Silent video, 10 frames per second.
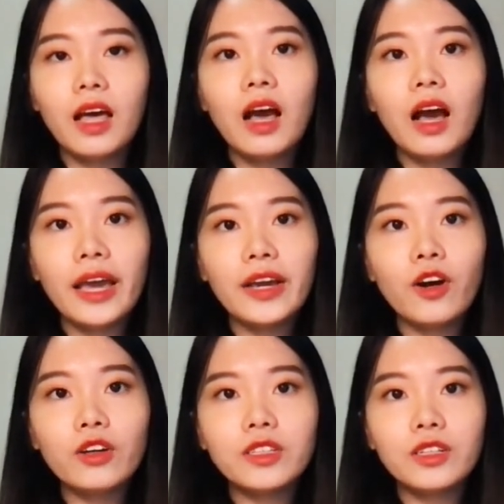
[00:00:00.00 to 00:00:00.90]
In
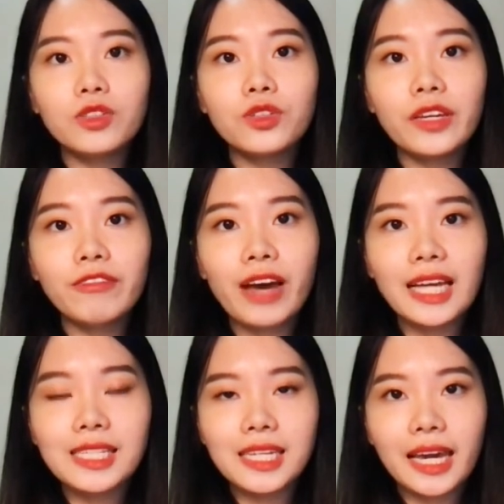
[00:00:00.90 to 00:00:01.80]
order to
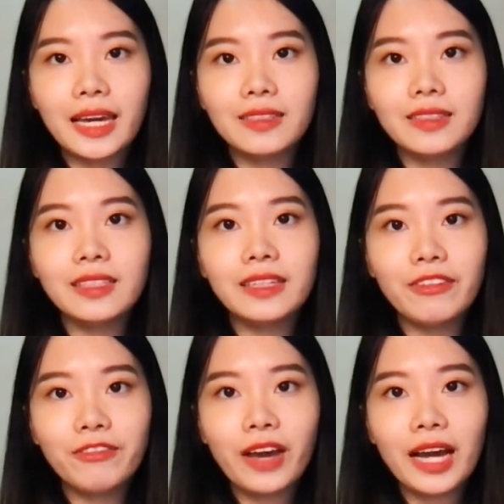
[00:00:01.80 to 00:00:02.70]
investigate the
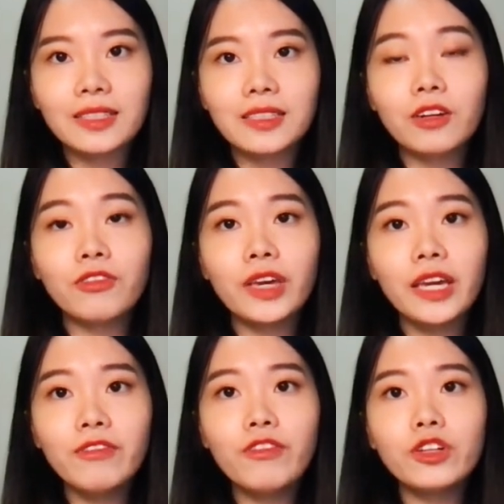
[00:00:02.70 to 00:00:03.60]
effects of
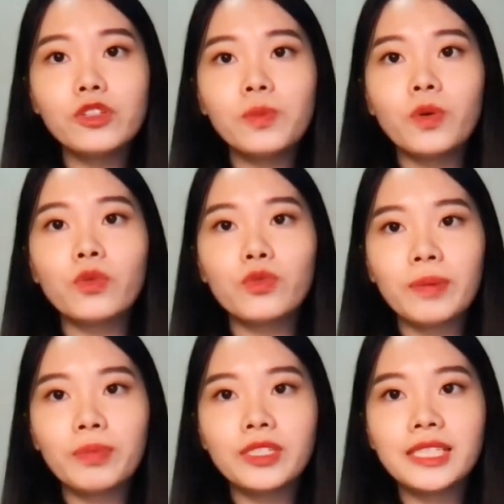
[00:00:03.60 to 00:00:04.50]
invertible
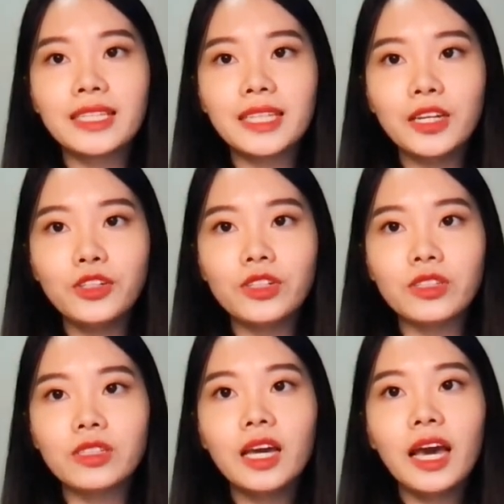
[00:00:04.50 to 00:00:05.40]
representations
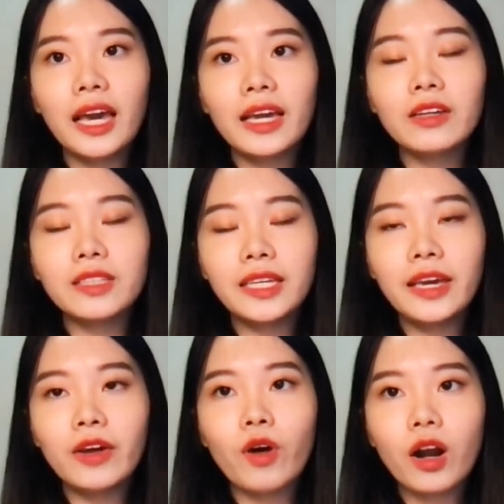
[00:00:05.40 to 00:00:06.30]
in
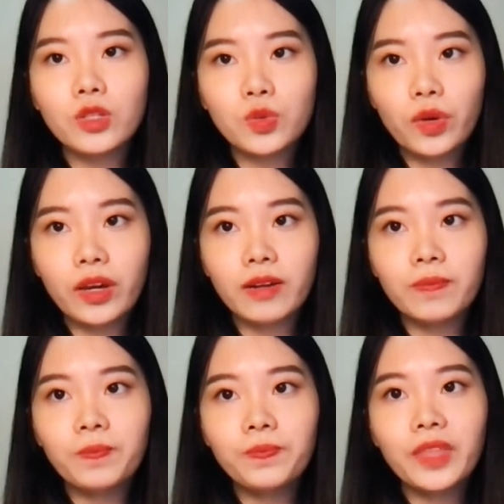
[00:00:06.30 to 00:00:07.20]
DLR²,
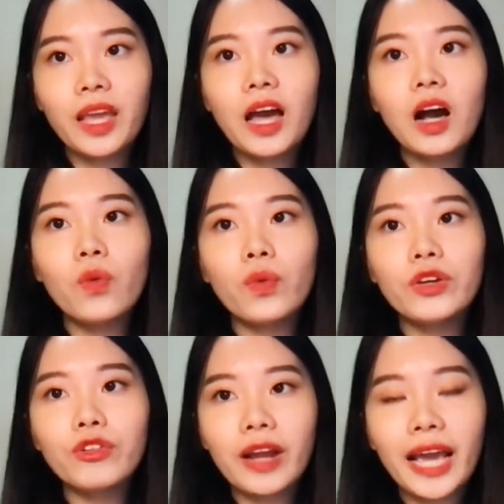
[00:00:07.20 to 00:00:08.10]
we
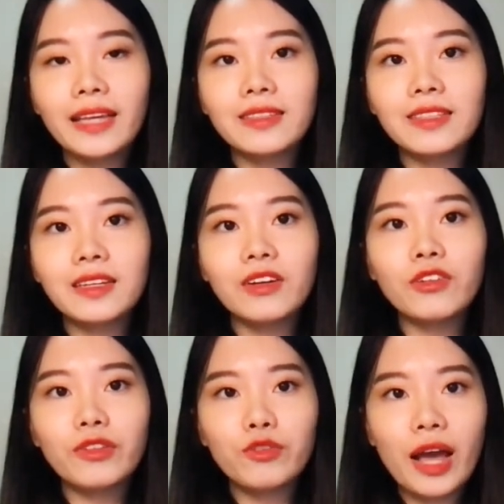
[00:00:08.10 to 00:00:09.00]
create a
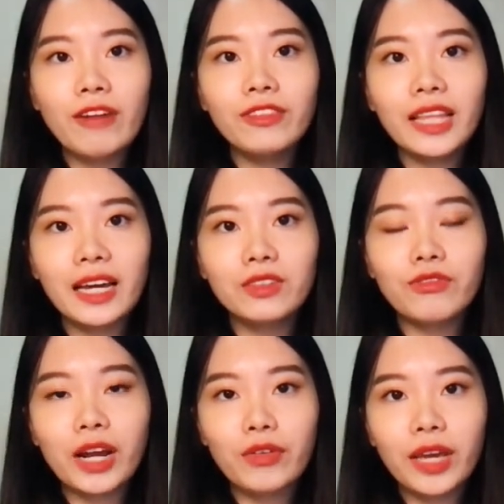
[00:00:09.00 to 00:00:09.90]
RevNet
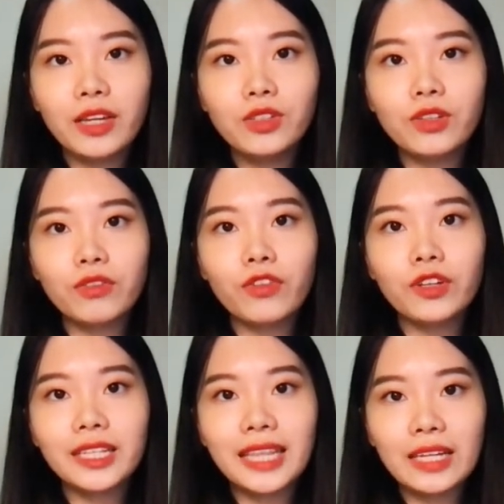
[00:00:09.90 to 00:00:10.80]
variation for
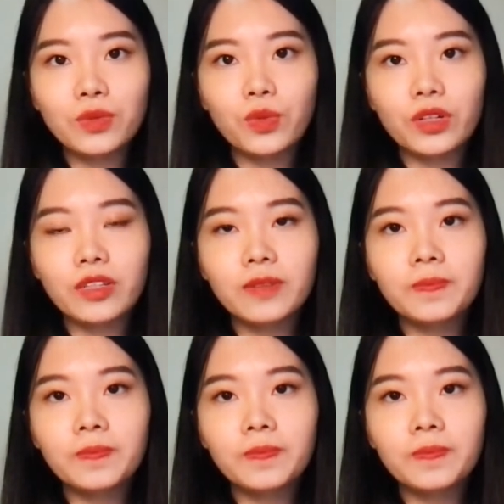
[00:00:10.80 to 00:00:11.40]
the network,